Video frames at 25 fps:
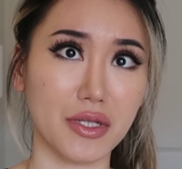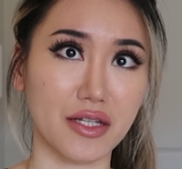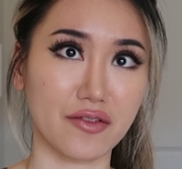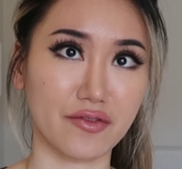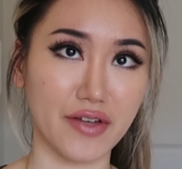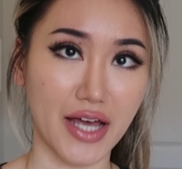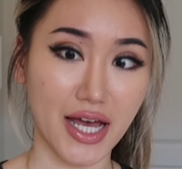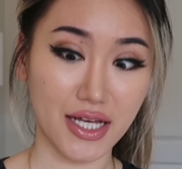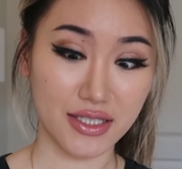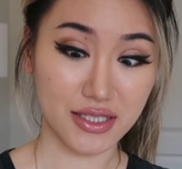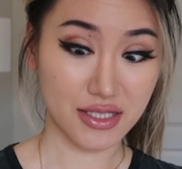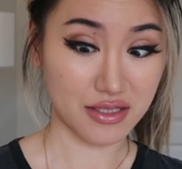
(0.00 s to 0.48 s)
beating
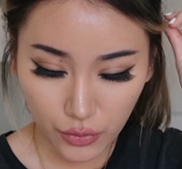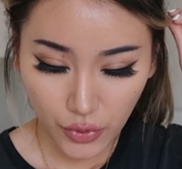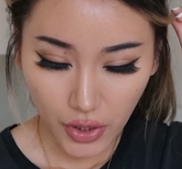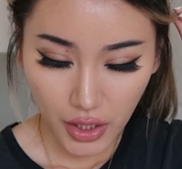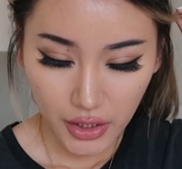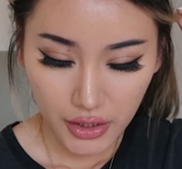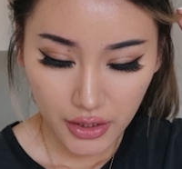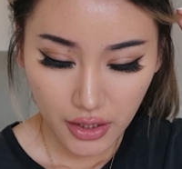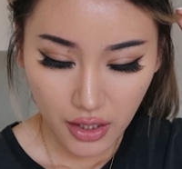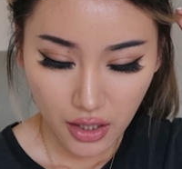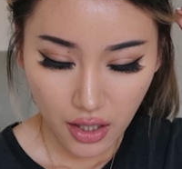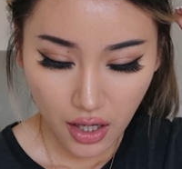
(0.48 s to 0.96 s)
fast.
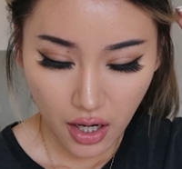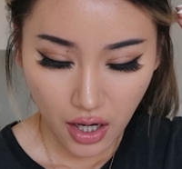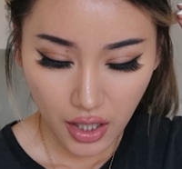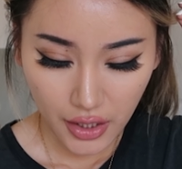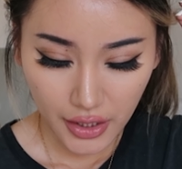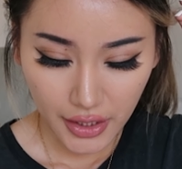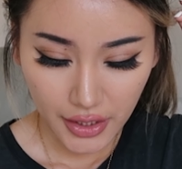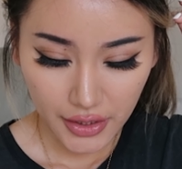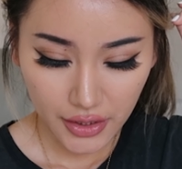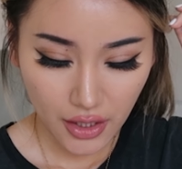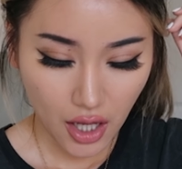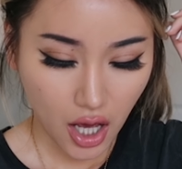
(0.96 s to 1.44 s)
What
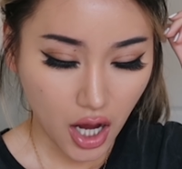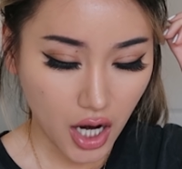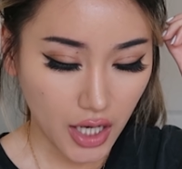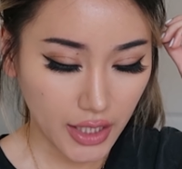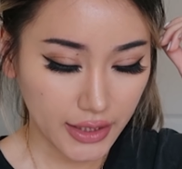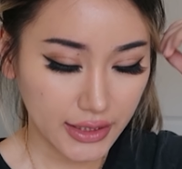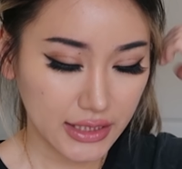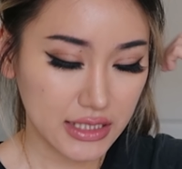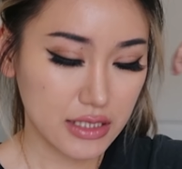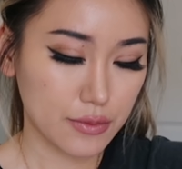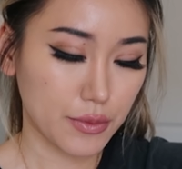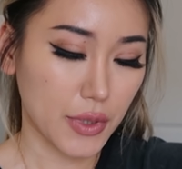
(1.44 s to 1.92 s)
are the
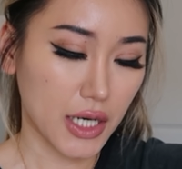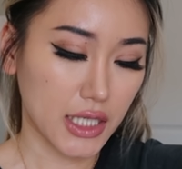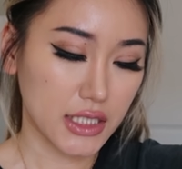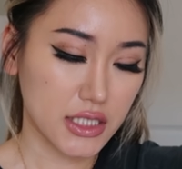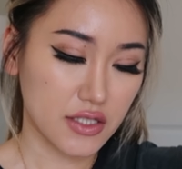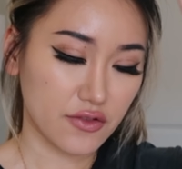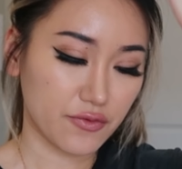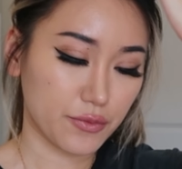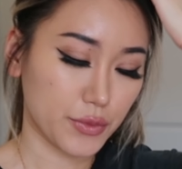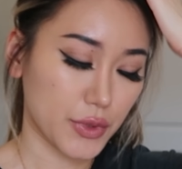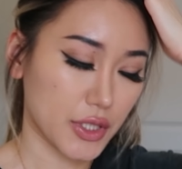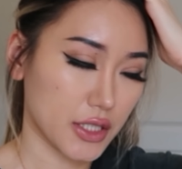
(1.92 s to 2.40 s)
hardest
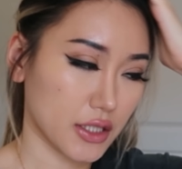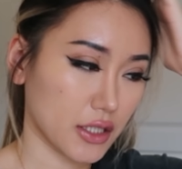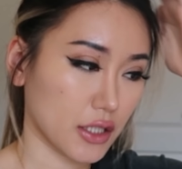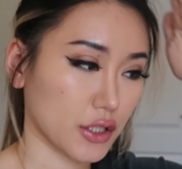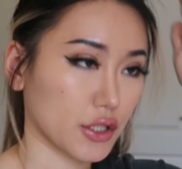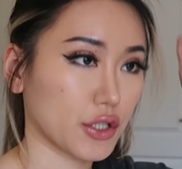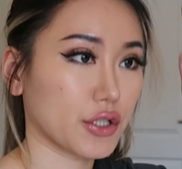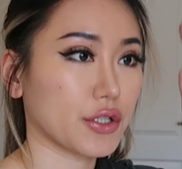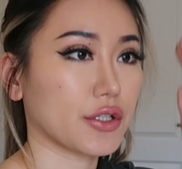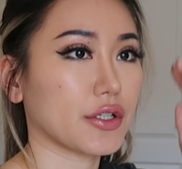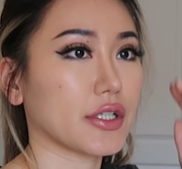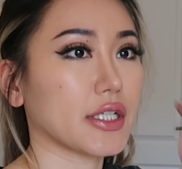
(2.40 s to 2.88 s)
parts of being
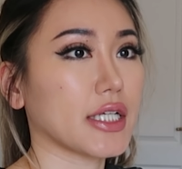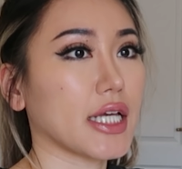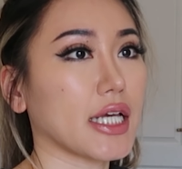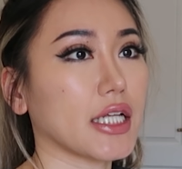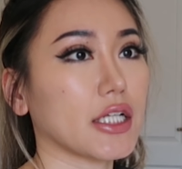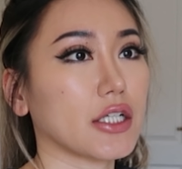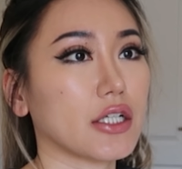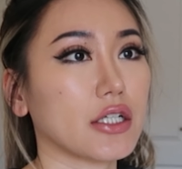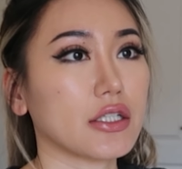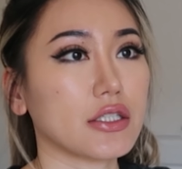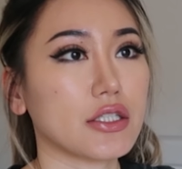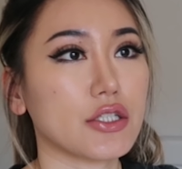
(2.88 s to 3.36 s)
a
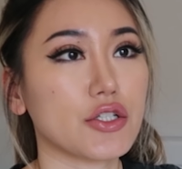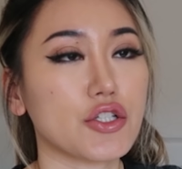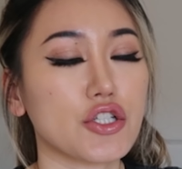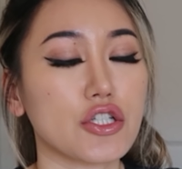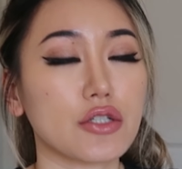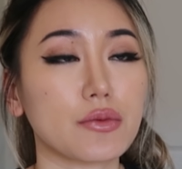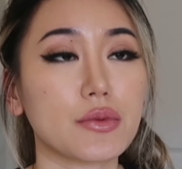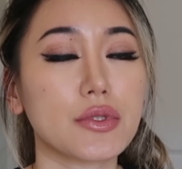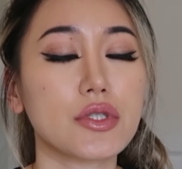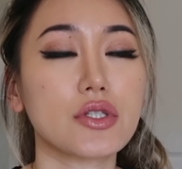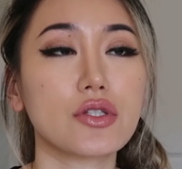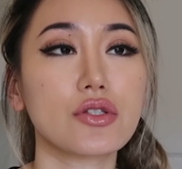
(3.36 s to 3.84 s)
creator on
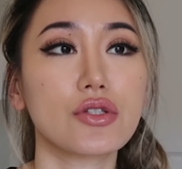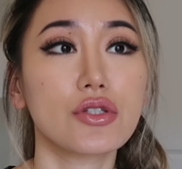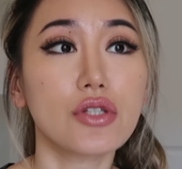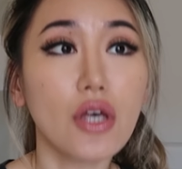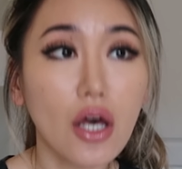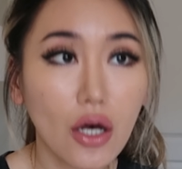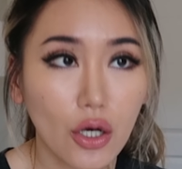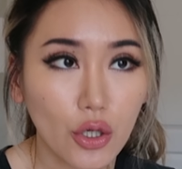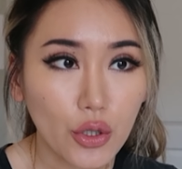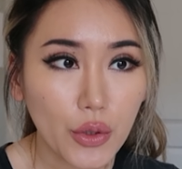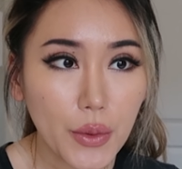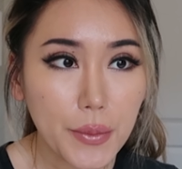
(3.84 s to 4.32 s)
YouTube?
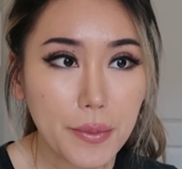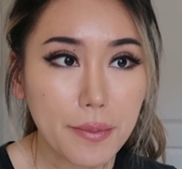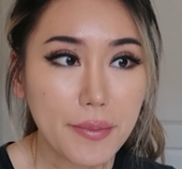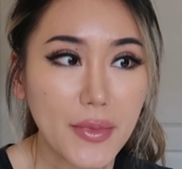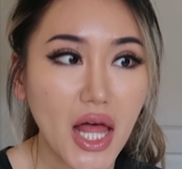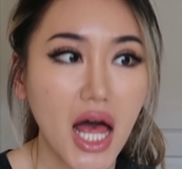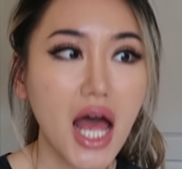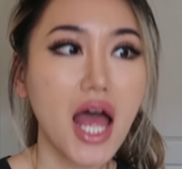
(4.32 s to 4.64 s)
So,